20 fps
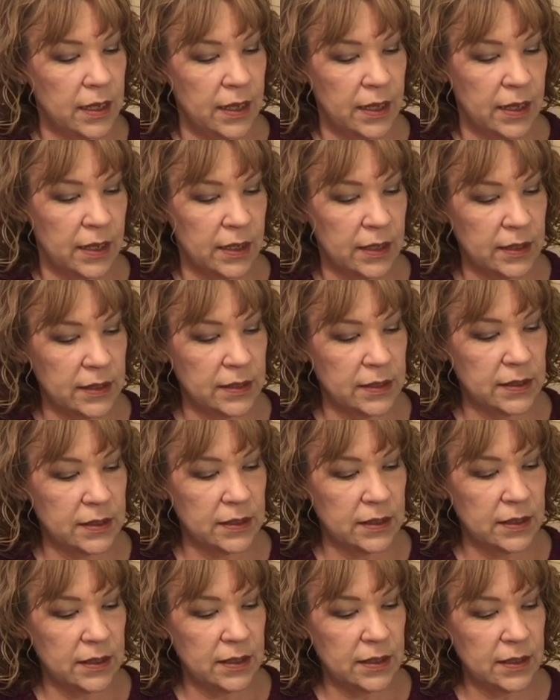And
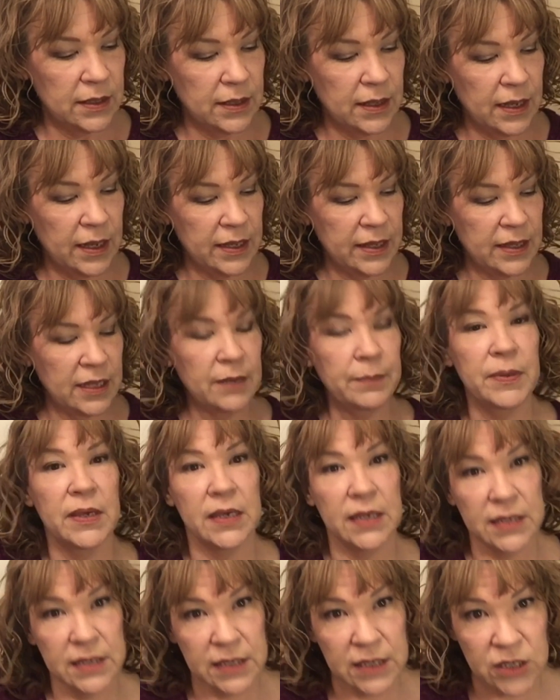I think
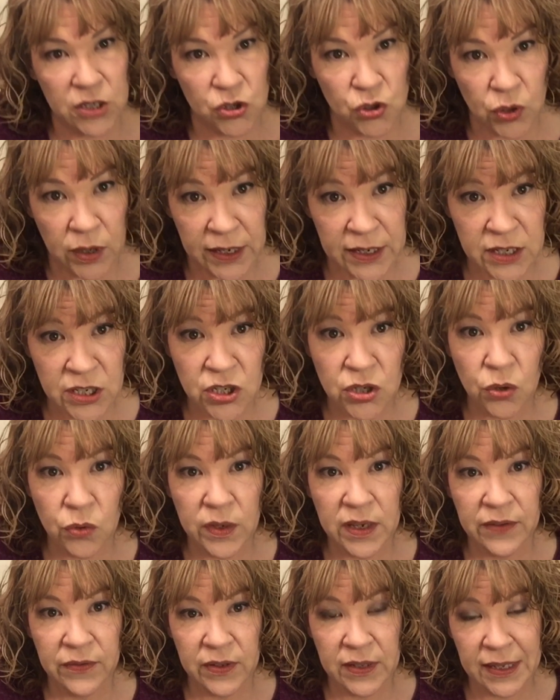because this dries so
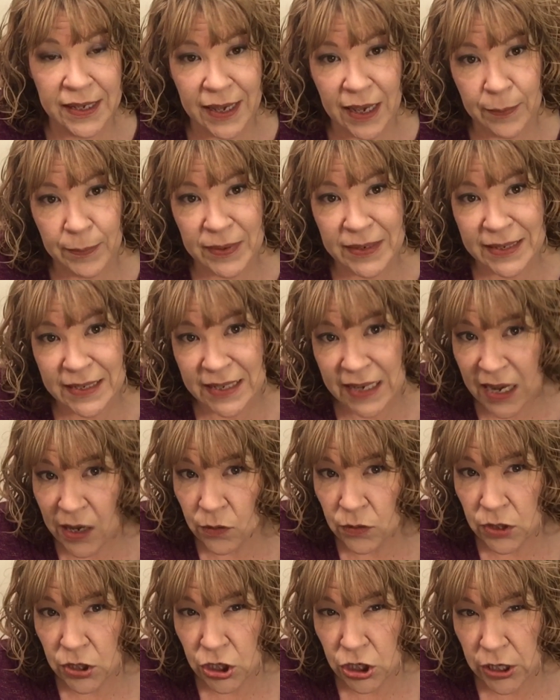evenly up and
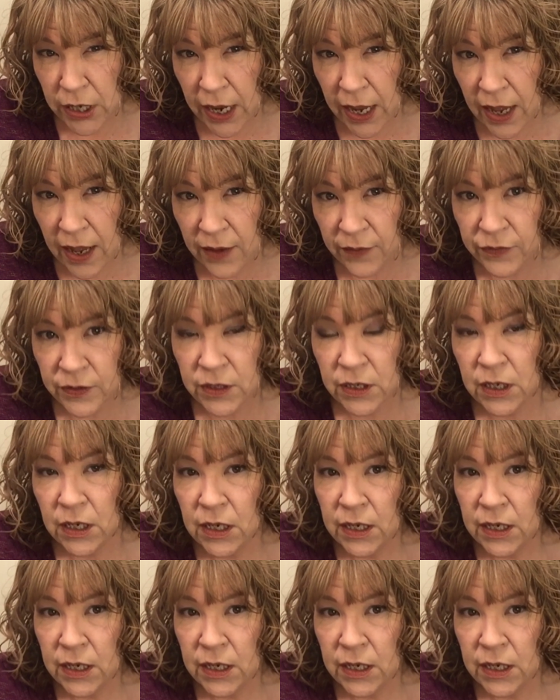down the shaft,